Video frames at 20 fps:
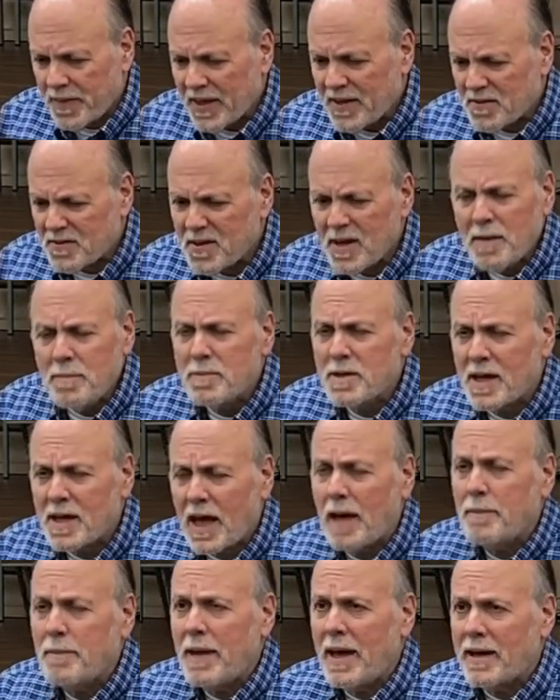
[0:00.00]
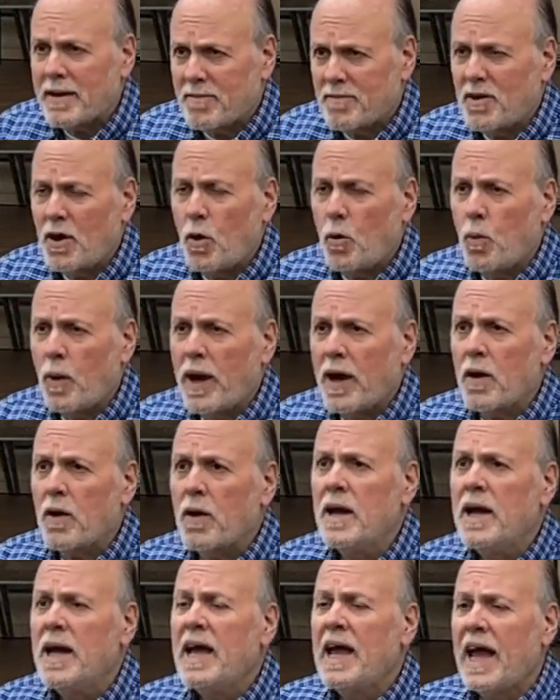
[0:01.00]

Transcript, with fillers: they seem to come out of nowhere,